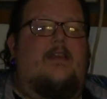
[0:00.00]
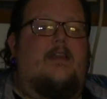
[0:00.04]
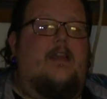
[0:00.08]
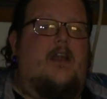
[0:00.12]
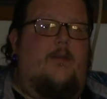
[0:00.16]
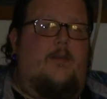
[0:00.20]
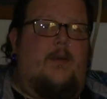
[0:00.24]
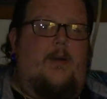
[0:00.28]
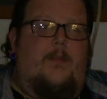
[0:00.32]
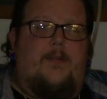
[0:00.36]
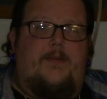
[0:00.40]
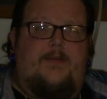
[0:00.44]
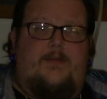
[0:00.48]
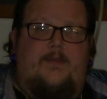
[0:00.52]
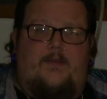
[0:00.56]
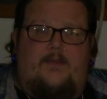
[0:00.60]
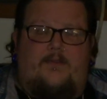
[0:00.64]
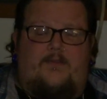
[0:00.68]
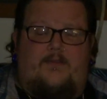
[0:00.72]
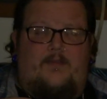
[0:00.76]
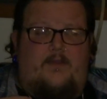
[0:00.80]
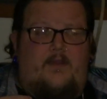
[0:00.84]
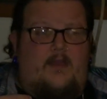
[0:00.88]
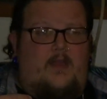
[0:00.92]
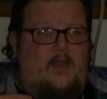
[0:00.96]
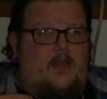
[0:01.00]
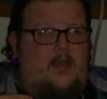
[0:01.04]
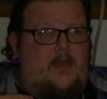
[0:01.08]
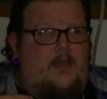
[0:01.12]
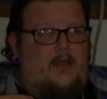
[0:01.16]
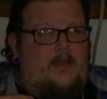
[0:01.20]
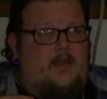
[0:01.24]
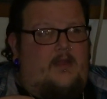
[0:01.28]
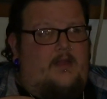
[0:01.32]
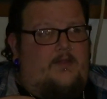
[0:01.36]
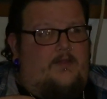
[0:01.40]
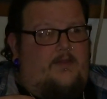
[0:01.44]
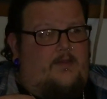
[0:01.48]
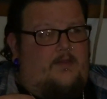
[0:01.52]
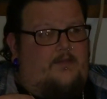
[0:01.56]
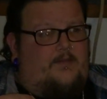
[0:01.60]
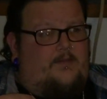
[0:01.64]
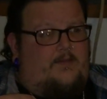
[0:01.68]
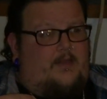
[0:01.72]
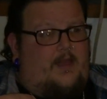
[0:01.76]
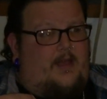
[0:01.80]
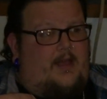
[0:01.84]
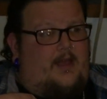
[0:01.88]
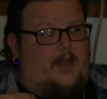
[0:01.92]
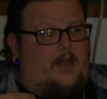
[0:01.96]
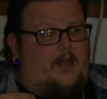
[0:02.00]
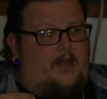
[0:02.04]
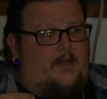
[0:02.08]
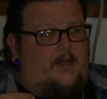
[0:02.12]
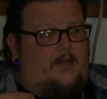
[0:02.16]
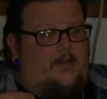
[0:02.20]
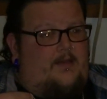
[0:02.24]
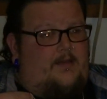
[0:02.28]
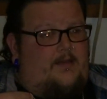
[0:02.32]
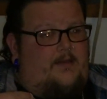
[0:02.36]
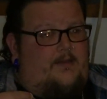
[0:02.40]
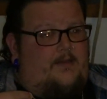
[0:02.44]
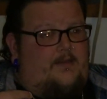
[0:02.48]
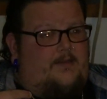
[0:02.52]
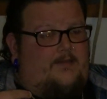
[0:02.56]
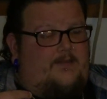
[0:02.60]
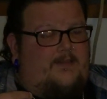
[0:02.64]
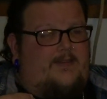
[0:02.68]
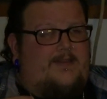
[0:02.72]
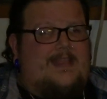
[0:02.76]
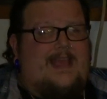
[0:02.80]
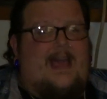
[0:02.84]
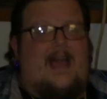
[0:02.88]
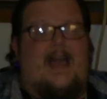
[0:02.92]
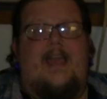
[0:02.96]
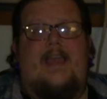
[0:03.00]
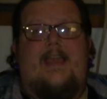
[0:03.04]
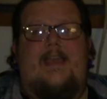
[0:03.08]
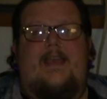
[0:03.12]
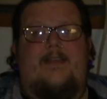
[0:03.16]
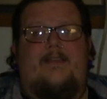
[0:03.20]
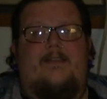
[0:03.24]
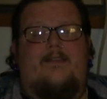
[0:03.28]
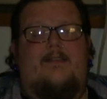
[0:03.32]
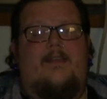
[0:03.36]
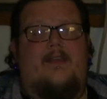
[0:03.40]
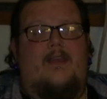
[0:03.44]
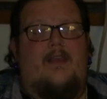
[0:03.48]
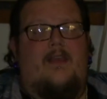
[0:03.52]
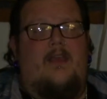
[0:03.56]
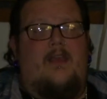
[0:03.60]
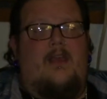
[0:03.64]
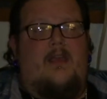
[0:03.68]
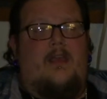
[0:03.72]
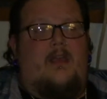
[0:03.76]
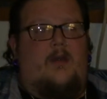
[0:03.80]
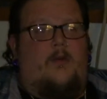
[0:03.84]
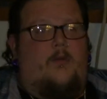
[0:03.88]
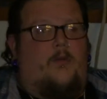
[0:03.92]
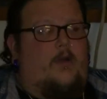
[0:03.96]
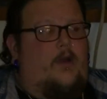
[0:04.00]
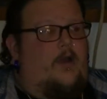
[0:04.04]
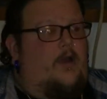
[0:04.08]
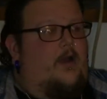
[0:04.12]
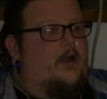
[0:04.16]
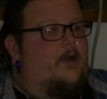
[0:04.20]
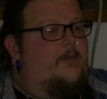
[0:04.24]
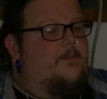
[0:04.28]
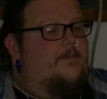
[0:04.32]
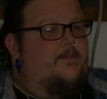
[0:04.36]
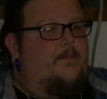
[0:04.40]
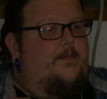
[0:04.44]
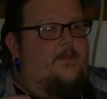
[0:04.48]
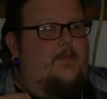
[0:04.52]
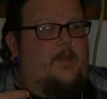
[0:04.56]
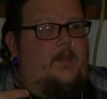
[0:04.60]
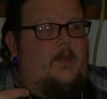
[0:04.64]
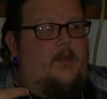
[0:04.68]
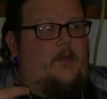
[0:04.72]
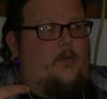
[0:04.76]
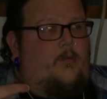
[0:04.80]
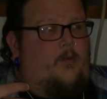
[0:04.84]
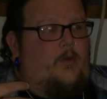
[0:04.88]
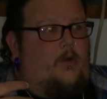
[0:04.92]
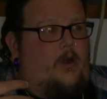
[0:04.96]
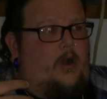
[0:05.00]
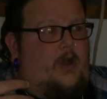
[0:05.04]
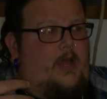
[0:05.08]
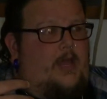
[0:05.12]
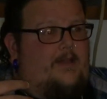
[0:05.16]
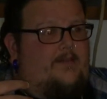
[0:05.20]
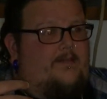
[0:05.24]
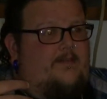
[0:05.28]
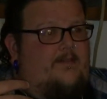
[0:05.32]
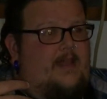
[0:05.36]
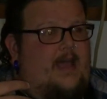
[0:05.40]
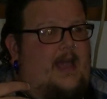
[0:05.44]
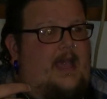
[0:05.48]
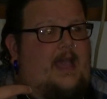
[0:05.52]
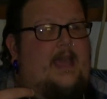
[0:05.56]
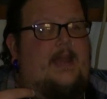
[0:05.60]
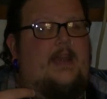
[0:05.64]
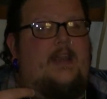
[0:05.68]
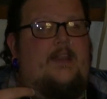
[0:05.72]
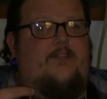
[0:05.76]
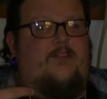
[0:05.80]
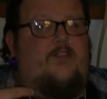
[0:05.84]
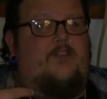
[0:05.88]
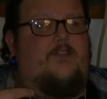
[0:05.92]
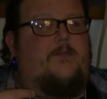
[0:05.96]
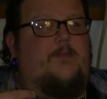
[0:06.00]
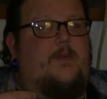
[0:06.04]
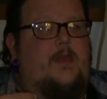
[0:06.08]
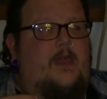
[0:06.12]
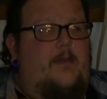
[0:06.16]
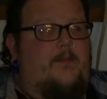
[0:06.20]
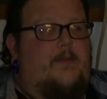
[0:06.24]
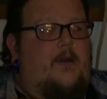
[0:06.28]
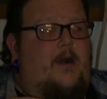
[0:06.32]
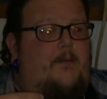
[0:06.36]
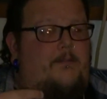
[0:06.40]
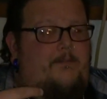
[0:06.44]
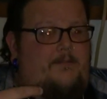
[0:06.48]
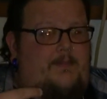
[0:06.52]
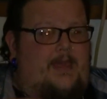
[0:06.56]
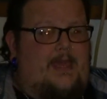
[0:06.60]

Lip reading: come up with this diet where it's not gonna just be about